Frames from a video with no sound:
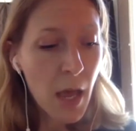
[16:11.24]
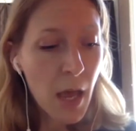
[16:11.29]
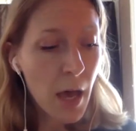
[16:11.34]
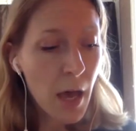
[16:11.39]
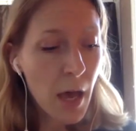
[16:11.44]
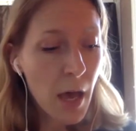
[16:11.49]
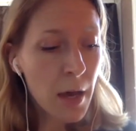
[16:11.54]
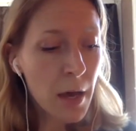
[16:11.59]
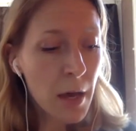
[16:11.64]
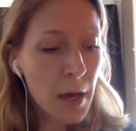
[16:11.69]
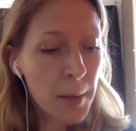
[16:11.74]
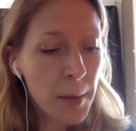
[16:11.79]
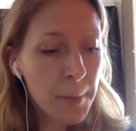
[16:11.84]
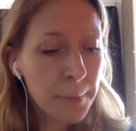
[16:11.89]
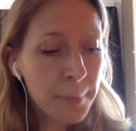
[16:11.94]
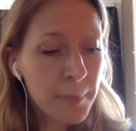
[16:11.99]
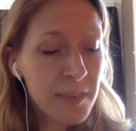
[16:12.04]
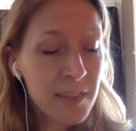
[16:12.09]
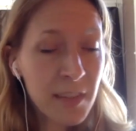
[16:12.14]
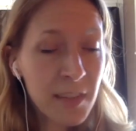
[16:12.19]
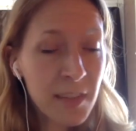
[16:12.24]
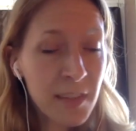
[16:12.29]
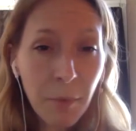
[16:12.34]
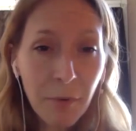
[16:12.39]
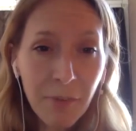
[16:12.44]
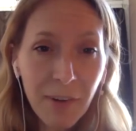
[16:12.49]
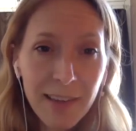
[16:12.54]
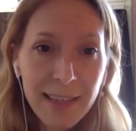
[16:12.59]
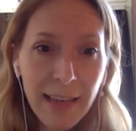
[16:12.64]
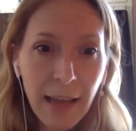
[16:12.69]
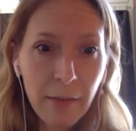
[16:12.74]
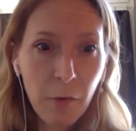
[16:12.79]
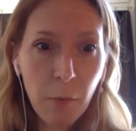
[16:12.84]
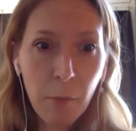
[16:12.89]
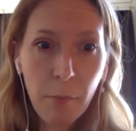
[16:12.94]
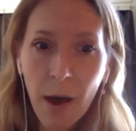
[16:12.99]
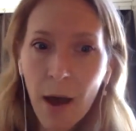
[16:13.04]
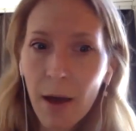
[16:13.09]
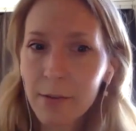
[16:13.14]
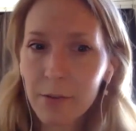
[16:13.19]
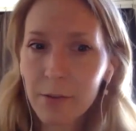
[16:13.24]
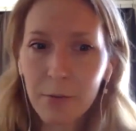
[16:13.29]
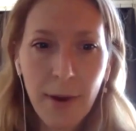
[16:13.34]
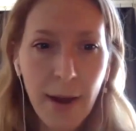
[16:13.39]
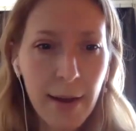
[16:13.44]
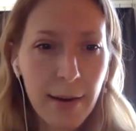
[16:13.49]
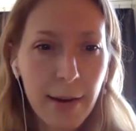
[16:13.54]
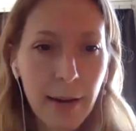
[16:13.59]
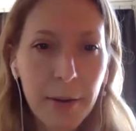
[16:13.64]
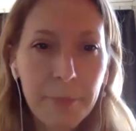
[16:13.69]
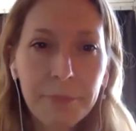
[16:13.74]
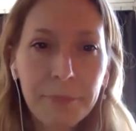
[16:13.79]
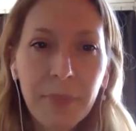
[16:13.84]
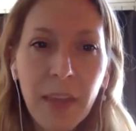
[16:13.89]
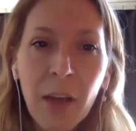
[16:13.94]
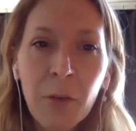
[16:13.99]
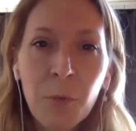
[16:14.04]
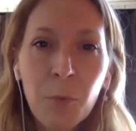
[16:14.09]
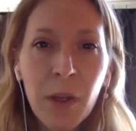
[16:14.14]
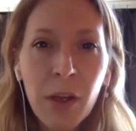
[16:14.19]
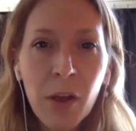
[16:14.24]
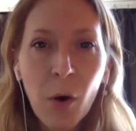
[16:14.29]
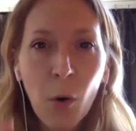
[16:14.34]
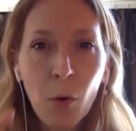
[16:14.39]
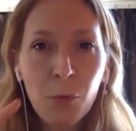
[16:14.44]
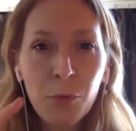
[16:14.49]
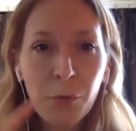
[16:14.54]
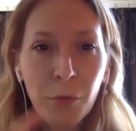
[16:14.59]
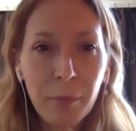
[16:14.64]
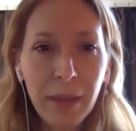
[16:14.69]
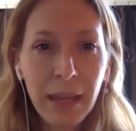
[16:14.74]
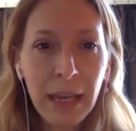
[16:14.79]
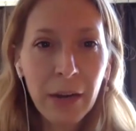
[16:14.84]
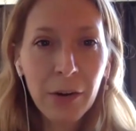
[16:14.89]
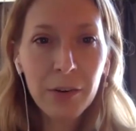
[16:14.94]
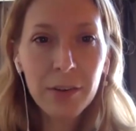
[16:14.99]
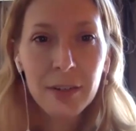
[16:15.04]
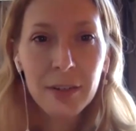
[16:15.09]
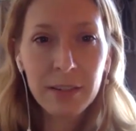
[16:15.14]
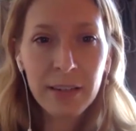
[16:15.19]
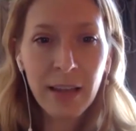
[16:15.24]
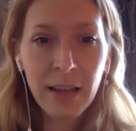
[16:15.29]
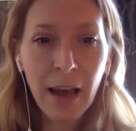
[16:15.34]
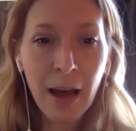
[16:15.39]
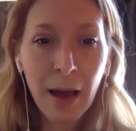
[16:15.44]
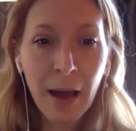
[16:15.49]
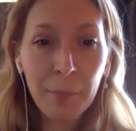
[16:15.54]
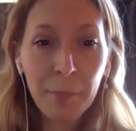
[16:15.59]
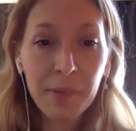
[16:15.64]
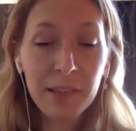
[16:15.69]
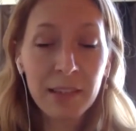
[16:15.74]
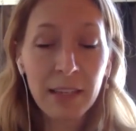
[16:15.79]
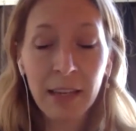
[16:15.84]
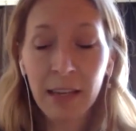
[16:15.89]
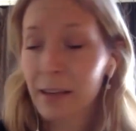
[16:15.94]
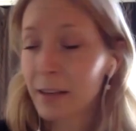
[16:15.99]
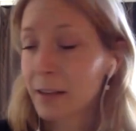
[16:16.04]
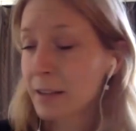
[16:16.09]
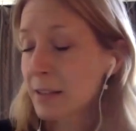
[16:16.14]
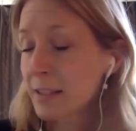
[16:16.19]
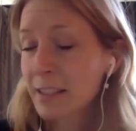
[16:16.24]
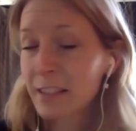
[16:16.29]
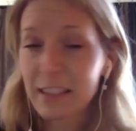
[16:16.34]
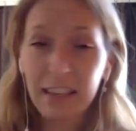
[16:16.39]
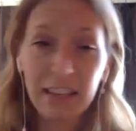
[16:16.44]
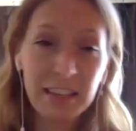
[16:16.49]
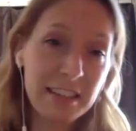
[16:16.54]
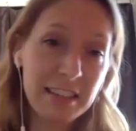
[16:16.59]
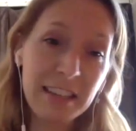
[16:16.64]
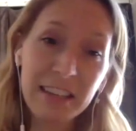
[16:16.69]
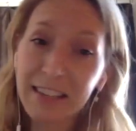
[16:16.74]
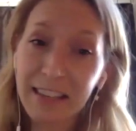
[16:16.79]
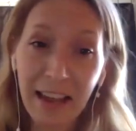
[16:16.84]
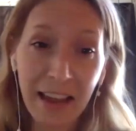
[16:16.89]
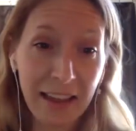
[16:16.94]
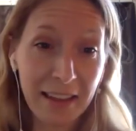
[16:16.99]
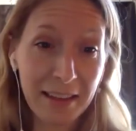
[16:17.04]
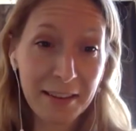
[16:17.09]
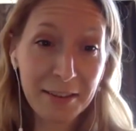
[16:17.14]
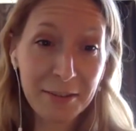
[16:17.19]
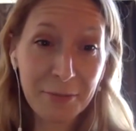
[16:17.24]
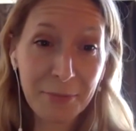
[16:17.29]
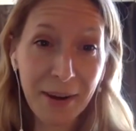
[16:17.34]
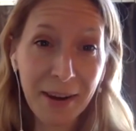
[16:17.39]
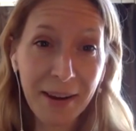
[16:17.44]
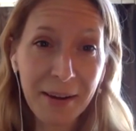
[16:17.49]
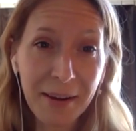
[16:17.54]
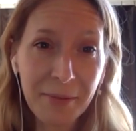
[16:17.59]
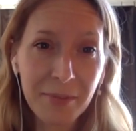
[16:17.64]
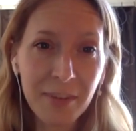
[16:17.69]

Um, some of us have a Maserati and we go from here to tops in 60 seconds, right?